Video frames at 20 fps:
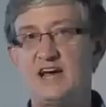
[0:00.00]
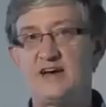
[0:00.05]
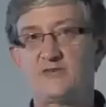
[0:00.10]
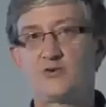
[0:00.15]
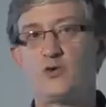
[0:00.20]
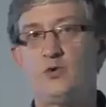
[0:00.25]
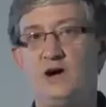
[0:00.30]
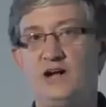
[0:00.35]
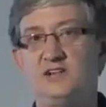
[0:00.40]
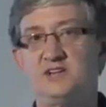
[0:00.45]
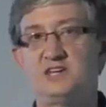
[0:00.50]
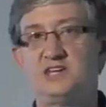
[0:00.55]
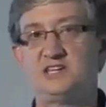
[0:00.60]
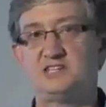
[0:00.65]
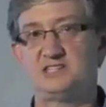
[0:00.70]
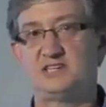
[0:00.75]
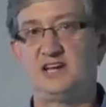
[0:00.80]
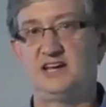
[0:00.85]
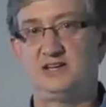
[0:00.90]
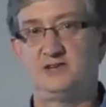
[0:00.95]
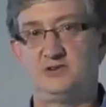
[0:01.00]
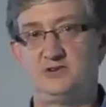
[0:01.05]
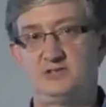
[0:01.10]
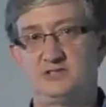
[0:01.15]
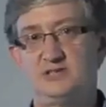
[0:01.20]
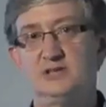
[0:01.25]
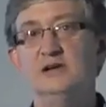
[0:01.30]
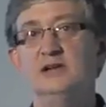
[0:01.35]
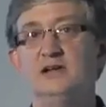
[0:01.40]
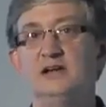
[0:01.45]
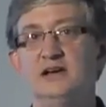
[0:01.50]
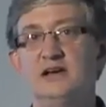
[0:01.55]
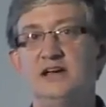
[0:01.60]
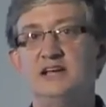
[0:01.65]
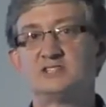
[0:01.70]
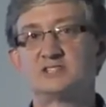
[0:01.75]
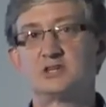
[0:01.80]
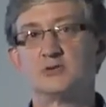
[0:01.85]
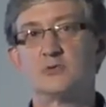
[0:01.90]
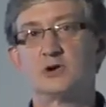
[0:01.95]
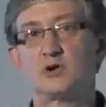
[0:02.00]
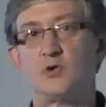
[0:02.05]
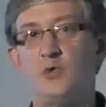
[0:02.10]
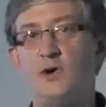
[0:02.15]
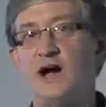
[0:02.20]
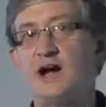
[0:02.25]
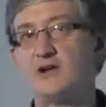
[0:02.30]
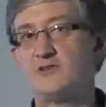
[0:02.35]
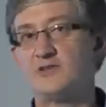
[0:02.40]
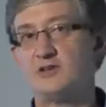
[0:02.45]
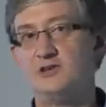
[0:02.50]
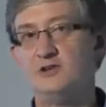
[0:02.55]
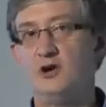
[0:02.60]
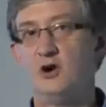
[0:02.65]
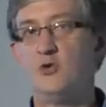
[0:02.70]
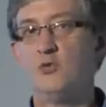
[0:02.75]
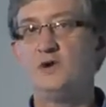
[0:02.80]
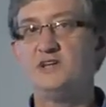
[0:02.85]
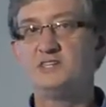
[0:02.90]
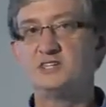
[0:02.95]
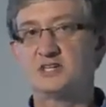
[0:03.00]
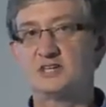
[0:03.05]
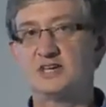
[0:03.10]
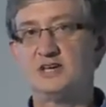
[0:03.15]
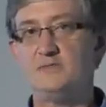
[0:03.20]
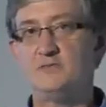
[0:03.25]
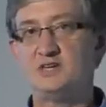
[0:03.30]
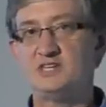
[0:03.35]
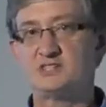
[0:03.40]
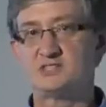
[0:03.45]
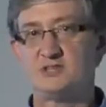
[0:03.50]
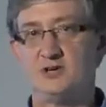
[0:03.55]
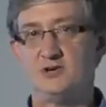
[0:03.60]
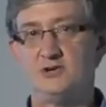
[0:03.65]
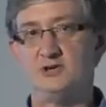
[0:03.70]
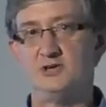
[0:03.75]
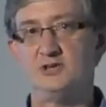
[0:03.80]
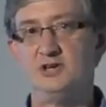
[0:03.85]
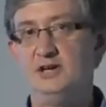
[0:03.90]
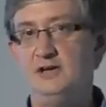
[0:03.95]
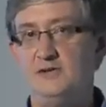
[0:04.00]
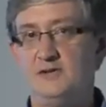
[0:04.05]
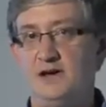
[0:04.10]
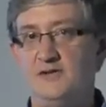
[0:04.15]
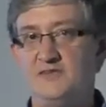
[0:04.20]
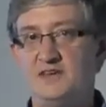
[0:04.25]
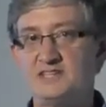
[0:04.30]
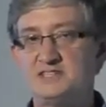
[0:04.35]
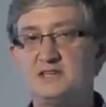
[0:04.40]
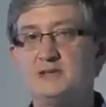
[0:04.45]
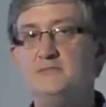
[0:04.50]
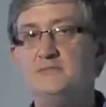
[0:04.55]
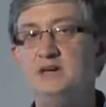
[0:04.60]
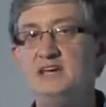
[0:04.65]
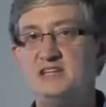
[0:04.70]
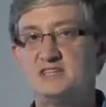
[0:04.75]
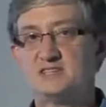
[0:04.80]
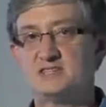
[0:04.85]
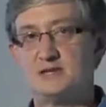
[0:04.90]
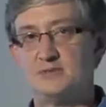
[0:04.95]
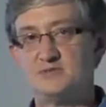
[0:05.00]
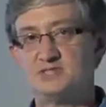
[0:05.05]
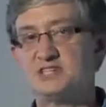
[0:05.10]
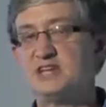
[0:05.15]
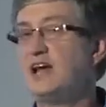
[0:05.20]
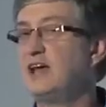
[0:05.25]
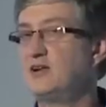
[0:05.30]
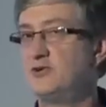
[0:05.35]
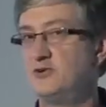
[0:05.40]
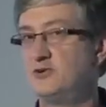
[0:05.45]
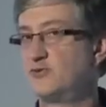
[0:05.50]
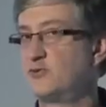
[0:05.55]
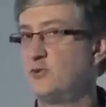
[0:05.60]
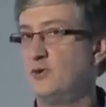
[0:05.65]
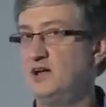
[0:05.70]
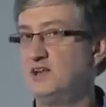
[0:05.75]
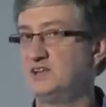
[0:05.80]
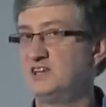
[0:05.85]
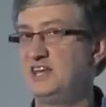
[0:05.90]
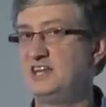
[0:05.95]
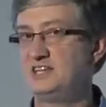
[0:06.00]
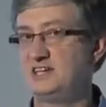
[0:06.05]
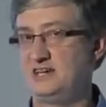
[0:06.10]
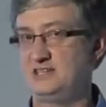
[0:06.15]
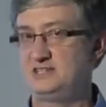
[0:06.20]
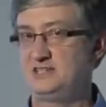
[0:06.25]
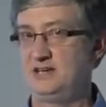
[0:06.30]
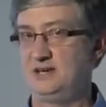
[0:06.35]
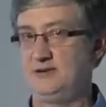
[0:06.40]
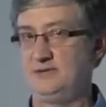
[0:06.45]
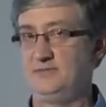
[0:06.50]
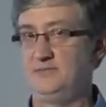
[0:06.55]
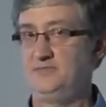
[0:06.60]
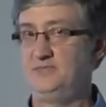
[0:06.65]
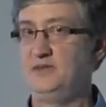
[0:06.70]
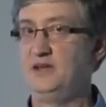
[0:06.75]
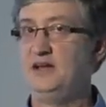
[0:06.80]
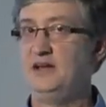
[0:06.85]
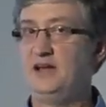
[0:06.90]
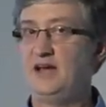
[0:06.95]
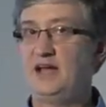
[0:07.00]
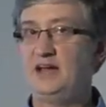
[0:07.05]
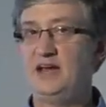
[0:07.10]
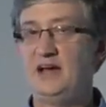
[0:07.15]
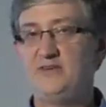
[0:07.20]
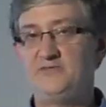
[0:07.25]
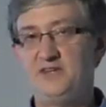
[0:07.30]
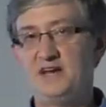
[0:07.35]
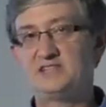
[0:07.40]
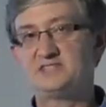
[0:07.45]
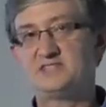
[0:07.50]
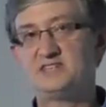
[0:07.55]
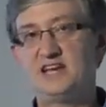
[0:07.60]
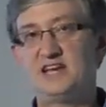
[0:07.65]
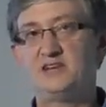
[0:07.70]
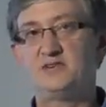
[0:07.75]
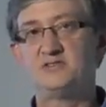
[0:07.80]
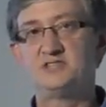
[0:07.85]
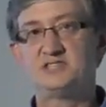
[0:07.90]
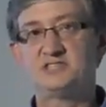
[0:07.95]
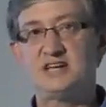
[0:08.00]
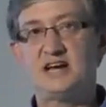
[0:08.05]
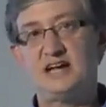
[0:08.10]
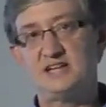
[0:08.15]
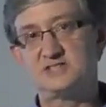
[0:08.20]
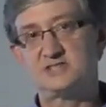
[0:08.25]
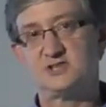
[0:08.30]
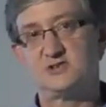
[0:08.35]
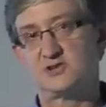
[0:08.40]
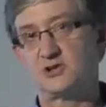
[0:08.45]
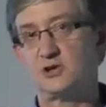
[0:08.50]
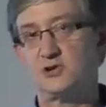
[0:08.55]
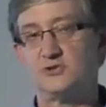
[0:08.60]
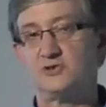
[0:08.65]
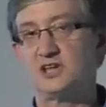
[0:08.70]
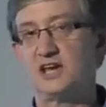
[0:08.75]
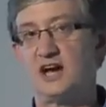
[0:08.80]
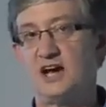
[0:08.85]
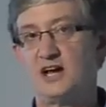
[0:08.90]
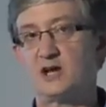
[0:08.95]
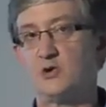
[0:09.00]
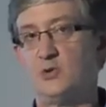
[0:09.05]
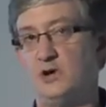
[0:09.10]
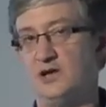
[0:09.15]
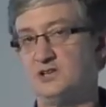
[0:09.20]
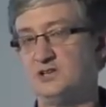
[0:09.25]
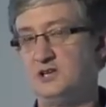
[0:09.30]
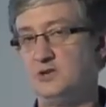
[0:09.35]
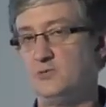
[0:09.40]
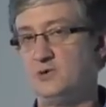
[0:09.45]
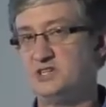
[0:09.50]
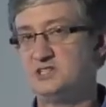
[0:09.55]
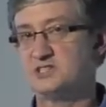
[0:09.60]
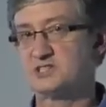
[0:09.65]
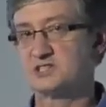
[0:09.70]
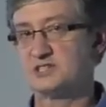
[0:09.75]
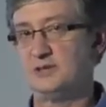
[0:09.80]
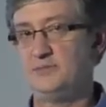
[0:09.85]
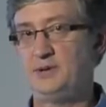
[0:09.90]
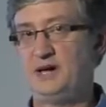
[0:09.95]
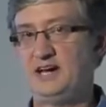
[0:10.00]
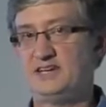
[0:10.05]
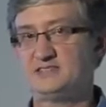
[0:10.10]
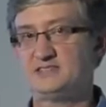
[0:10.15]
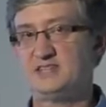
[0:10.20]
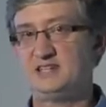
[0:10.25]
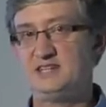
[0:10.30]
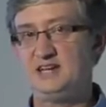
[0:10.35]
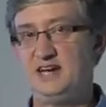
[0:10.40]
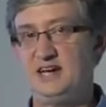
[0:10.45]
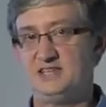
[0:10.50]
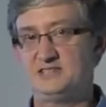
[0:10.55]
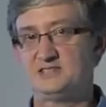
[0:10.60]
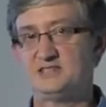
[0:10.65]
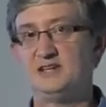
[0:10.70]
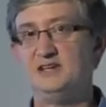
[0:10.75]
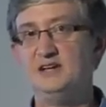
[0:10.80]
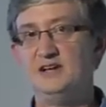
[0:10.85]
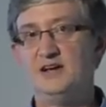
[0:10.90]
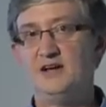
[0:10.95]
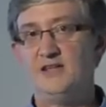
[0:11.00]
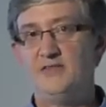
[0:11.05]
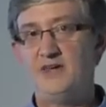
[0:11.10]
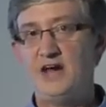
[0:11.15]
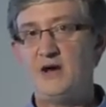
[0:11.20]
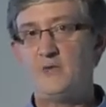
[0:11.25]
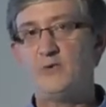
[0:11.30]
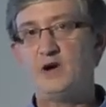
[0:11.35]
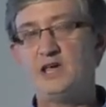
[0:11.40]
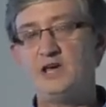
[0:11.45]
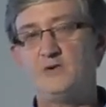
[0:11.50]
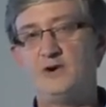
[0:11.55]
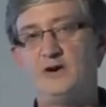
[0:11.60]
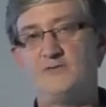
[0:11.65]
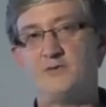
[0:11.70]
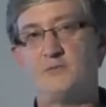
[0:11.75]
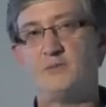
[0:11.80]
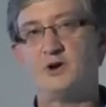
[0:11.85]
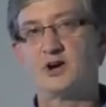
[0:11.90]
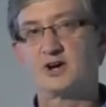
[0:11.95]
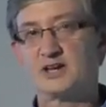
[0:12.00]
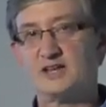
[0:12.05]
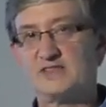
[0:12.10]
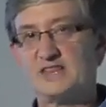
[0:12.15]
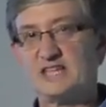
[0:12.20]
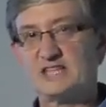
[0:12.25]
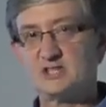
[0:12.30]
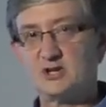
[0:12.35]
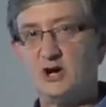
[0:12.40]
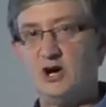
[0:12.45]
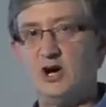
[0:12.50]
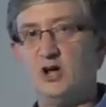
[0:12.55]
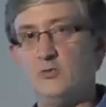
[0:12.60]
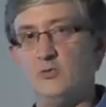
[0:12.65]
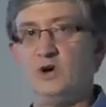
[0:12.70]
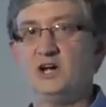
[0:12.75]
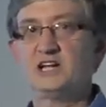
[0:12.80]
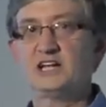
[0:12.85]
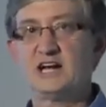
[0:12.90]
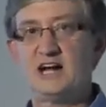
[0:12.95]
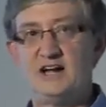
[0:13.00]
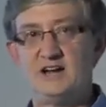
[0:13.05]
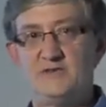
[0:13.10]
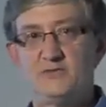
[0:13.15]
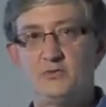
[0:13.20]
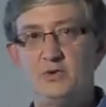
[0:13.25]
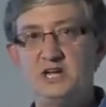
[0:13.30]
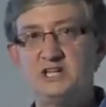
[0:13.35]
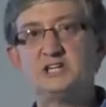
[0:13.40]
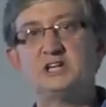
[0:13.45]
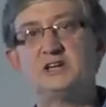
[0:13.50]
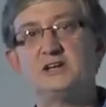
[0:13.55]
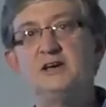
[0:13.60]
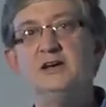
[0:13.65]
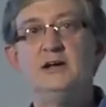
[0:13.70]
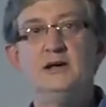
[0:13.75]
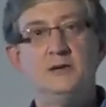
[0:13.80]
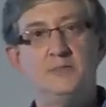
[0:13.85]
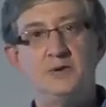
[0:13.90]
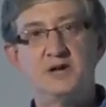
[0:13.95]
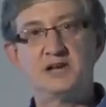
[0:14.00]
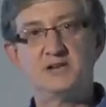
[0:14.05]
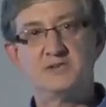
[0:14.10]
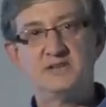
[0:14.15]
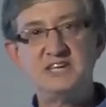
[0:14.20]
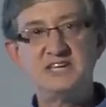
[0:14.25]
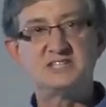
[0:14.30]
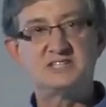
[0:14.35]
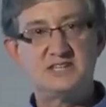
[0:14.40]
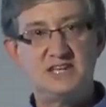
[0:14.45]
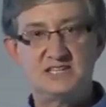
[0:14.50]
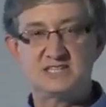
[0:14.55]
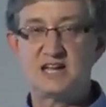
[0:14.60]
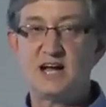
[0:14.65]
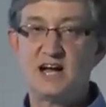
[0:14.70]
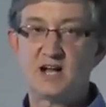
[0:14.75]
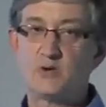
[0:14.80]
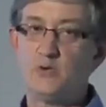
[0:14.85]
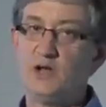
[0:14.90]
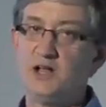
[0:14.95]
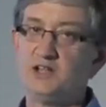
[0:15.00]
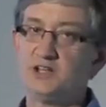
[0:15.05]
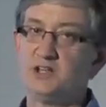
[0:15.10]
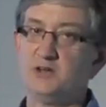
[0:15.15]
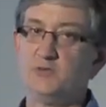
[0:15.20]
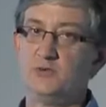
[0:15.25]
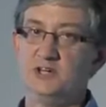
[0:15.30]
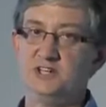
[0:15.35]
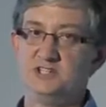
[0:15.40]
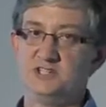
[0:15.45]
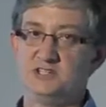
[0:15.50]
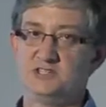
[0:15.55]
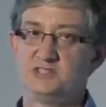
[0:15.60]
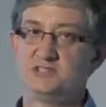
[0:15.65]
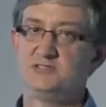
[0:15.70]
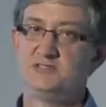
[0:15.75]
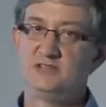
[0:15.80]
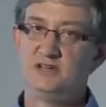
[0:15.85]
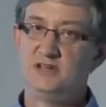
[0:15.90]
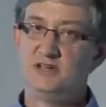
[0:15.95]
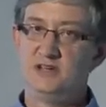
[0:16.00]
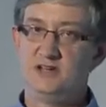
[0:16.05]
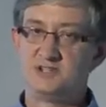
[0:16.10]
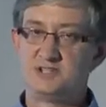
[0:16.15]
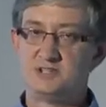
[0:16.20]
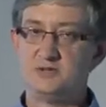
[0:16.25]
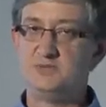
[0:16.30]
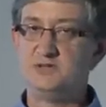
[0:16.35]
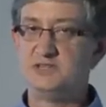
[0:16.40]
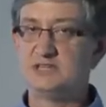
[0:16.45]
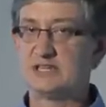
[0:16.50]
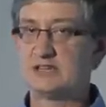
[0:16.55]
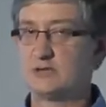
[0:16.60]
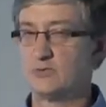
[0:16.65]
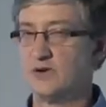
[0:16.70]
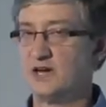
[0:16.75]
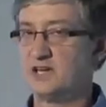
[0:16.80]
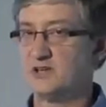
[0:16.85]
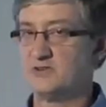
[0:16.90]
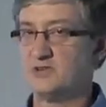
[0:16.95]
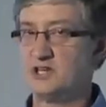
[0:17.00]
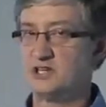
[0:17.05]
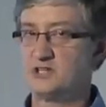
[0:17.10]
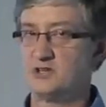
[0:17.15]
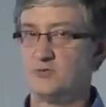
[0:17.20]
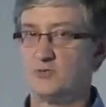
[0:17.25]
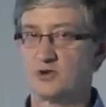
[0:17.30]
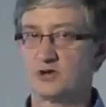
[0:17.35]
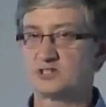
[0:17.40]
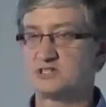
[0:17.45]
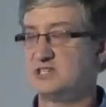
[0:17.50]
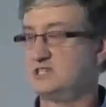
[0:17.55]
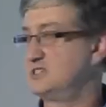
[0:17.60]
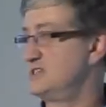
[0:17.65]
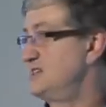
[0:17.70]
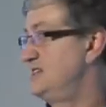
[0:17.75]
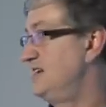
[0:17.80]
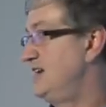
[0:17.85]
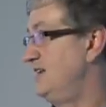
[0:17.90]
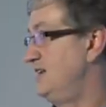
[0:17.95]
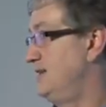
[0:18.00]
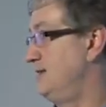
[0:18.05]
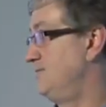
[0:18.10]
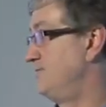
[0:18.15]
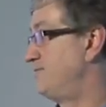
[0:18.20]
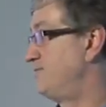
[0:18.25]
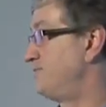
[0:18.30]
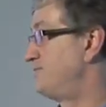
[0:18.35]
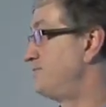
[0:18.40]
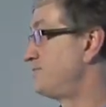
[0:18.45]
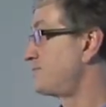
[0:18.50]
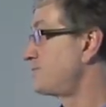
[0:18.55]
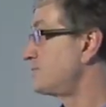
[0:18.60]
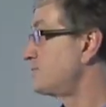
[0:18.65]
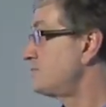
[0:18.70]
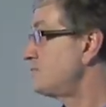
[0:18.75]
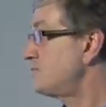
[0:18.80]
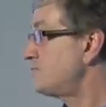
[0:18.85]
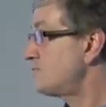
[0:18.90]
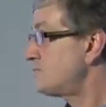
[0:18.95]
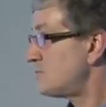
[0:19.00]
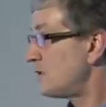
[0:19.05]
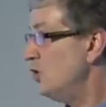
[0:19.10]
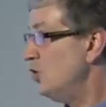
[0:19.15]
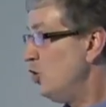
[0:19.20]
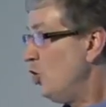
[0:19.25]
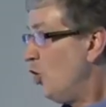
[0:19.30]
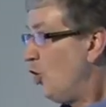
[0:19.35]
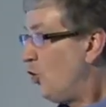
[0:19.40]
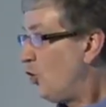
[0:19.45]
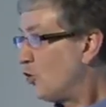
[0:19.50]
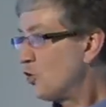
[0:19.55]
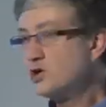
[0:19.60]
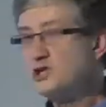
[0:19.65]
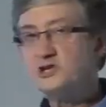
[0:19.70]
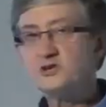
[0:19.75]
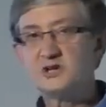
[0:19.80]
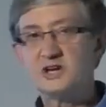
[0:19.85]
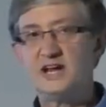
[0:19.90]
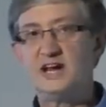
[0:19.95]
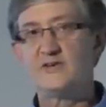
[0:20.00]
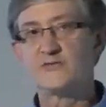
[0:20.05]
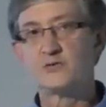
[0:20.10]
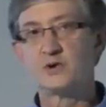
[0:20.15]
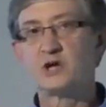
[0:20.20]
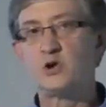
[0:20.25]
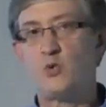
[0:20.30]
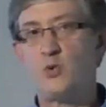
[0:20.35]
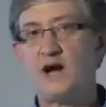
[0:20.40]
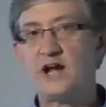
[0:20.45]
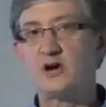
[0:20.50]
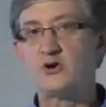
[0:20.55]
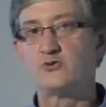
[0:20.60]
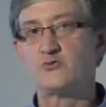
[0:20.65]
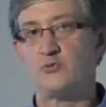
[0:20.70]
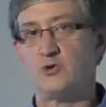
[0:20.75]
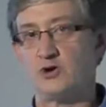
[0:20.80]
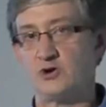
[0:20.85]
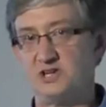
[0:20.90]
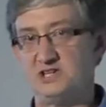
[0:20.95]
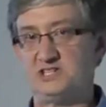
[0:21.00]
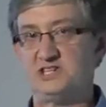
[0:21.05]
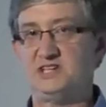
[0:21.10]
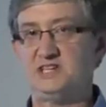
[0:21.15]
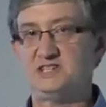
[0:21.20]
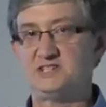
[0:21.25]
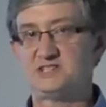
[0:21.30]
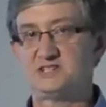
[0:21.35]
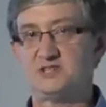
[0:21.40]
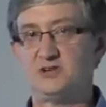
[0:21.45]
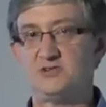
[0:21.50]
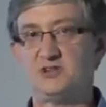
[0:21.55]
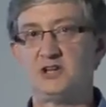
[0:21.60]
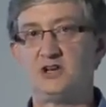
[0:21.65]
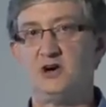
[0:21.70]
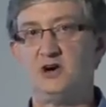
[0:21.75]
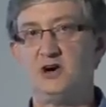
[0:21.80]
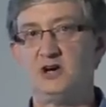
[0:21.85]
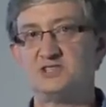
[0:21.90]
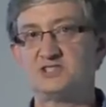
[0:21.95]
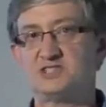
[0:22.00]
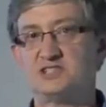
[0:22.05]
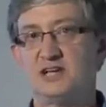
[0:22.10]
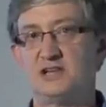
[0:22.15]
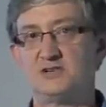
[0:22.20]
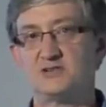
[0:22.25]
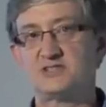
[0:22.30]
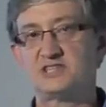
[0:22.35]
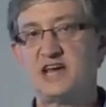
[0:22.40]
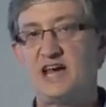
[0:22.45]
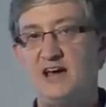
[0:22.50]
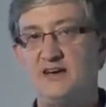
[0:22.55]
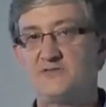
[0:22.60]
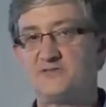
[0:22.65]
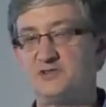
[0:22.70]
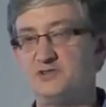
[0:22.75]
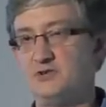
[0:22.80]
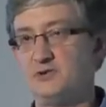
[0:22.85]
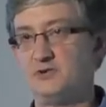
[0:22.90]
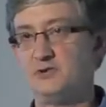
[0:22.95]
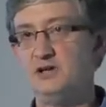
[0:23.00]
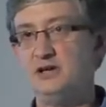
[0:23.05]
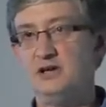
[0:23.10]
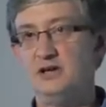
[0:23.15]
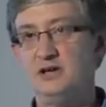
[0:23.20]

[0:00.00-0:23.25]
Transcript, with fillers: have quality standards, is to require that no widget can be sold unless it meets some standard of quality testing, and have that standard set so that only high quality widgets can pass the test. That way you have a market that's all one kind of widget, but at least it's high quality widgets, assuming that the regulation works as intended. Or you could have required warranties so that all sellers have to